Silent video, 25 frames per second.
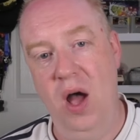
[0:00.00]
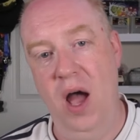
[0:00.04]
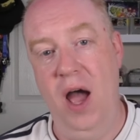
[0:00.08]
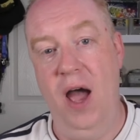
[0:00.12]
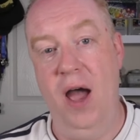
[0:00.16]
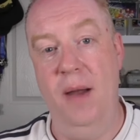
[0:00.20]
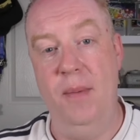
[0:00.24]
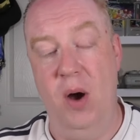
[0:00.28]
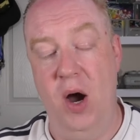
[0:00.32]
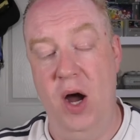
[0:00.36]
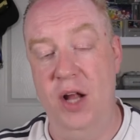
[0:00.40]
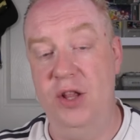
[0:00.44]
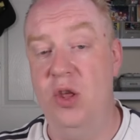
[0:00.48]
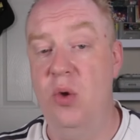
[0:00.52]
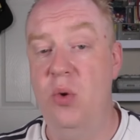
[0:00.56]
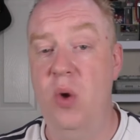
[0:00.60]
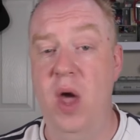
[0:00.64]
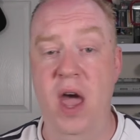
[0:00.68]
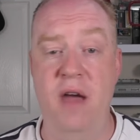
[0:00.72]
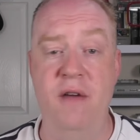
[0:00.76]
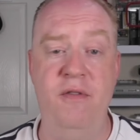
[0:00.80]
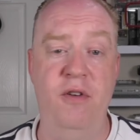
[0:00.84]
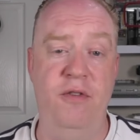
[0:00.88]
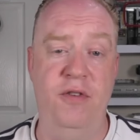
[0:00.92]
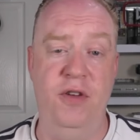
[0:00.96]
I do
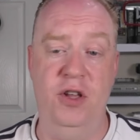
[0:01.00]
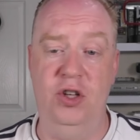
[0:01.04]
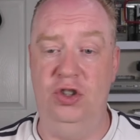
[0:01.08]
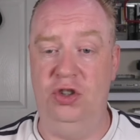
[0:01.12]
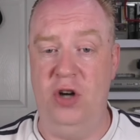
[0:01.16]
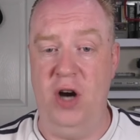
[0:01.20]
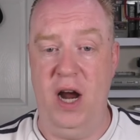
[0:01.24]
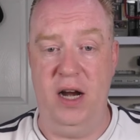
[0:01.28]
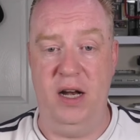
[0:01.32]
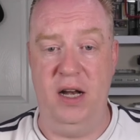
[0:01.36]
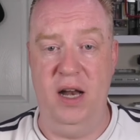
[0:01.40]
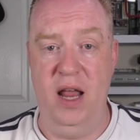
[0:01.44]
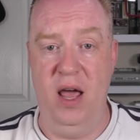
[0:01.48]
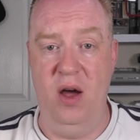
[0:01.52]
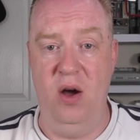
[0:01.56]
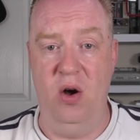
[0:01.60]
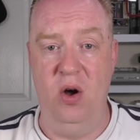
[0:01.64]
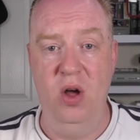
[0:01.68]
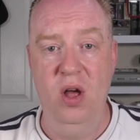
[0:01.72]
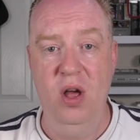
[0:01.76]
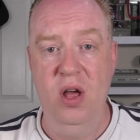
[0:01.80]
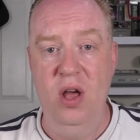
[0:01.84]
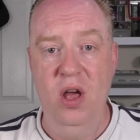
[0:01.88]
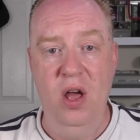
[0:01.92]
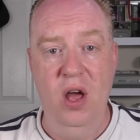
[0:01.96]
everything tracked now,
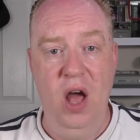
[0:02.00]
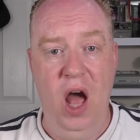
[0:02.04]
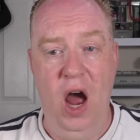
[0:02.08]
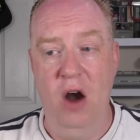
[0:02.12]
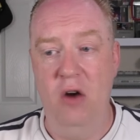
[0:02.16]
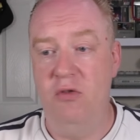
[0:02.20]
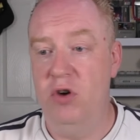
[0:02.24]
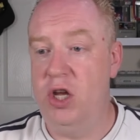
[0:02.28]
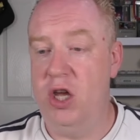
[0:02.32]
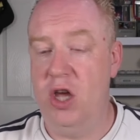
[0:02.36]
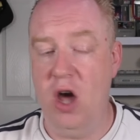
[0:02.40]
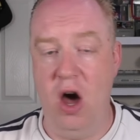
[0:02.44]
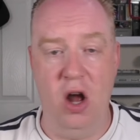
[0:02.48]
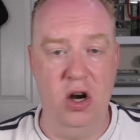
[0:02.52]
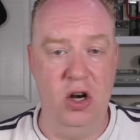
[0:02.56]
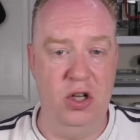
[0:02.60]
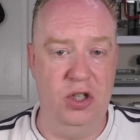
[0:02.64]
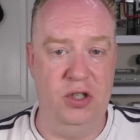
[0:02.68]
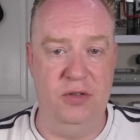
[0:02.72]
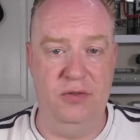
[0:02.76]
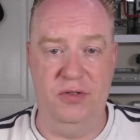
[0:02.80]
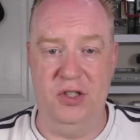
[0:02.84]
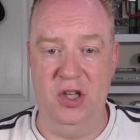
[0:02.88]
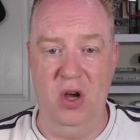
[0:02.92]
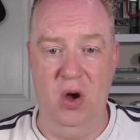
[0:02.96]

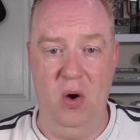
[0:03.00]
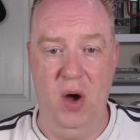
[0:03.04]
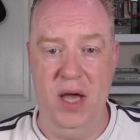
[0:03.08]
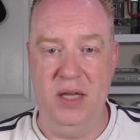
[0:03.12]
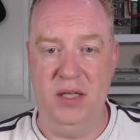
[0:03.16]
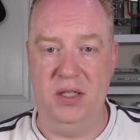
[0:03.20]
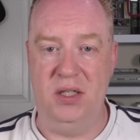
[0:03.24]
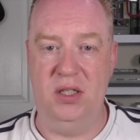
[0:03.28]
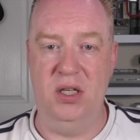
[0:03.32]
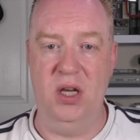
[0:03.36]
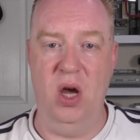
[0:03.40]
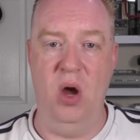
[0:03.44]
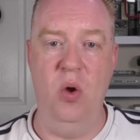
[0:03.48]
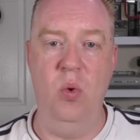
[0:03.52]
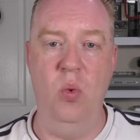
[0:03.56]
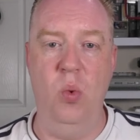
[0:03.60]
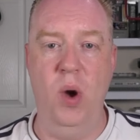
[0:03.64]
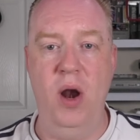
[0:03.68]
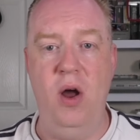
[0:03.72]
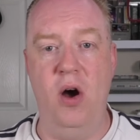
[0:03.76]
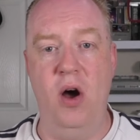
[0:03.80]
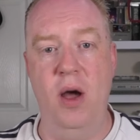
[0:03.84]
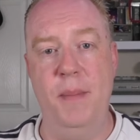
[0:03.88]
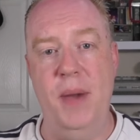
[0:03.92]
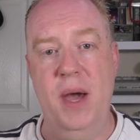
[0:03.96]
regardless of size. So
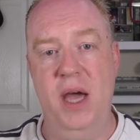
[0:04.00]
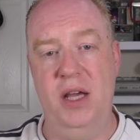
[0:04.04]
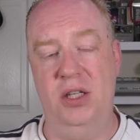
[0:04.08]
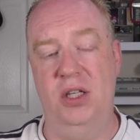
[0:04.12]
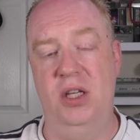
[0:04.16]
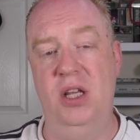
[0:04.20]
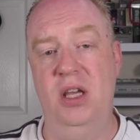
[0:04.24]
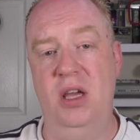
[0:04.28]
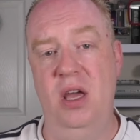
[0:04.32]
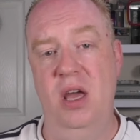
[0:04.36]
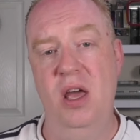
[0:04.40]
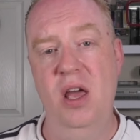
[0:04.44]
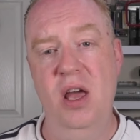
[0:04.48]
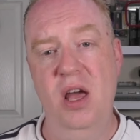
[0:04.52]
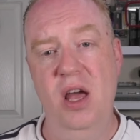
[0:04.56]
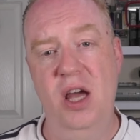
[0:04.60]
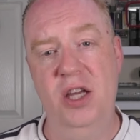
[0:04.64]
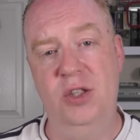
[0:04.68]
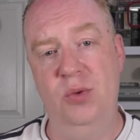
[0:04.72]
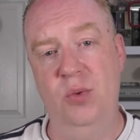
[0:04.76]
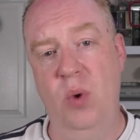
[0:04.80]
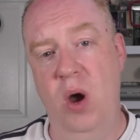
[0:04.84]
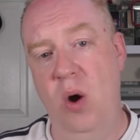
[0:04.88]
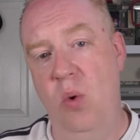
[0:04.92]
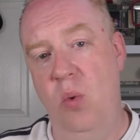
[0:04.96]
when I'm actually,
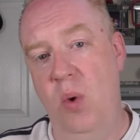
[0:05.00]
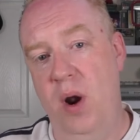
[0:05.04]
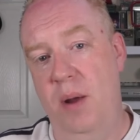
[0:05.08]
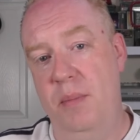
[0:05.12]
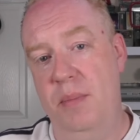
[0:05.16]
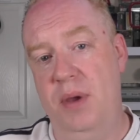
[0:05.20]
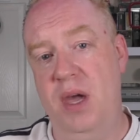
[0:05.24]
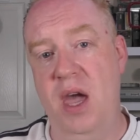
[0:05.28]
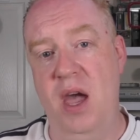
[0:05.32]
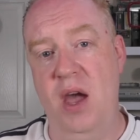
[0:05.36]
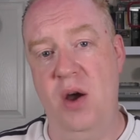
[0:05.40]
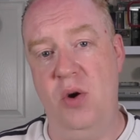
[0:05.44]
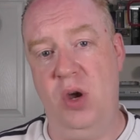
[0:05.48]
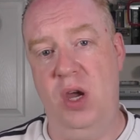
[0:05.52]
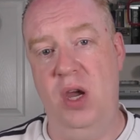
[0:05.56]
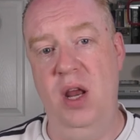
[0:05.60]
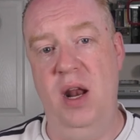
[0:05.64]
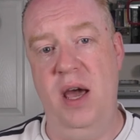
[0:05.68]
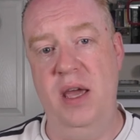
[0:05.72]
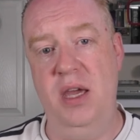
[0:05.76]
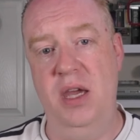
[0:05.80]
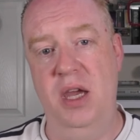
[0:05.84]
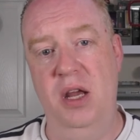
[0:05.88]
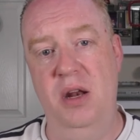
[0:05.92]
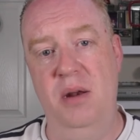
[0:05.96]
as well, when I'm
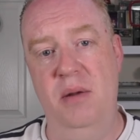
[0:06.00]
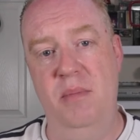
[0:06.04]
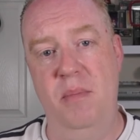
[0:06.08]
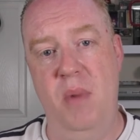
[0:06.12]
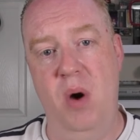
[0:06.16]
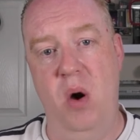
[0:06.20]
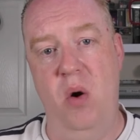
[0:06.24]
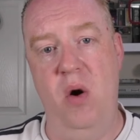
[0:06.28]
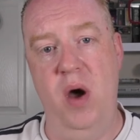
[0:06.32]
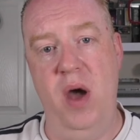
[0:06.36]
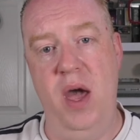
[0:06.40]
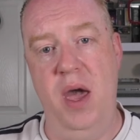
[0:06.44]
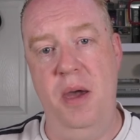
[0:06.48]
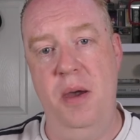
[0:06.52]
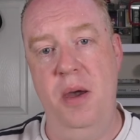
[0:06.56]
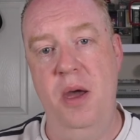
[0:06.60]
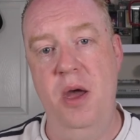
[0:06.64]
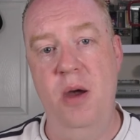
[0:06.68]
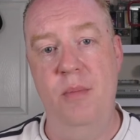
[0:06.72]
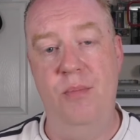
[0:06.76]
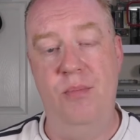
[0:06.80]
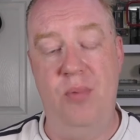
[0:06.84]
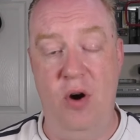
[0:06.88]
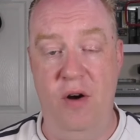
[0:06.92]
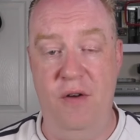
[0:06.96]
calculating my
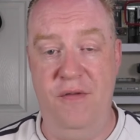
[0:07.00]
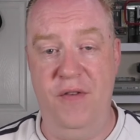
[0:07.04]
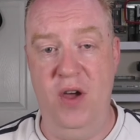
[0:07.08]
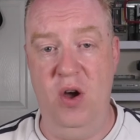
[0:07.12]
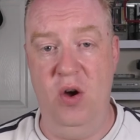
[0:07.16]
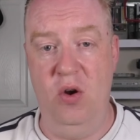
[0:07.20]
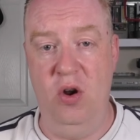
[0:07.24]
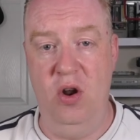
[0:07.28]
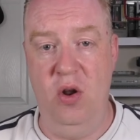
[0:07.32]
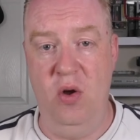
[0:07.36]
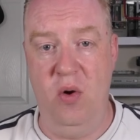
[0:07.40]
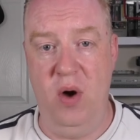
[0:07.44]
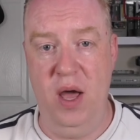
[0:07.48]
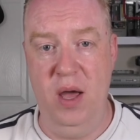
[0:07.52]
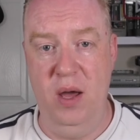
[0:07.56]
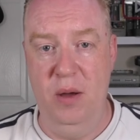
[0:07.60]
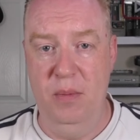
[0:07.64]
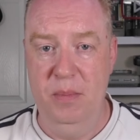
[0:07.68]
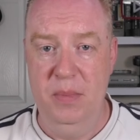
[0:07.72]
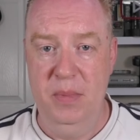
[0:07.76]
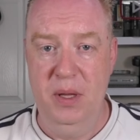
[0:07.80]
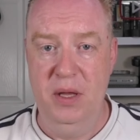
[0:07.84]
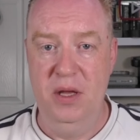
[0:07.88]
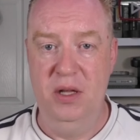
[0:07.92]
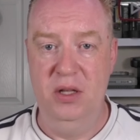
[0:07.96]
profit on an
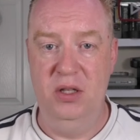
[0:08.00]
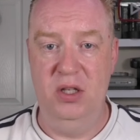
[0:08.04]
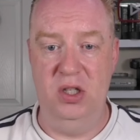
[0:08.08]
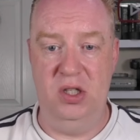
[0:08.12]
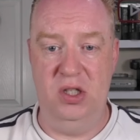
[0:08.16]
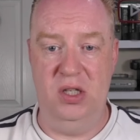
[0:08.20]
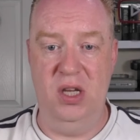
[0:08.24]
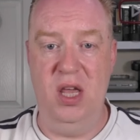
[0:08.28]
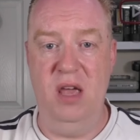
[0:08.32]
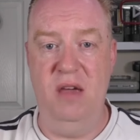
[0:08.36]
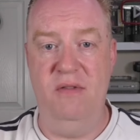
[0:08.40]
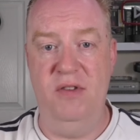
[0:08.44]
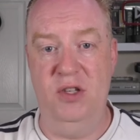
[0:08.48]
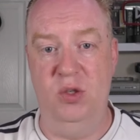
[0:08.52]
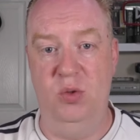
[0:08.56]
item to see if it's